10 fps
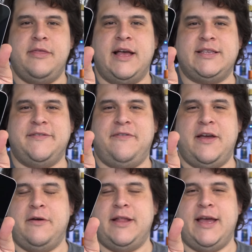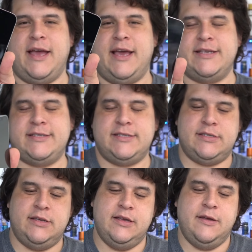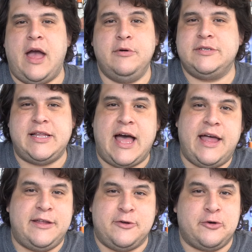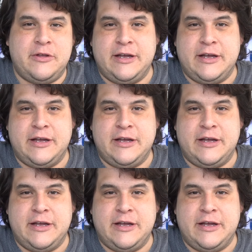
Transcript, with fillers: That's very nice. I was not an early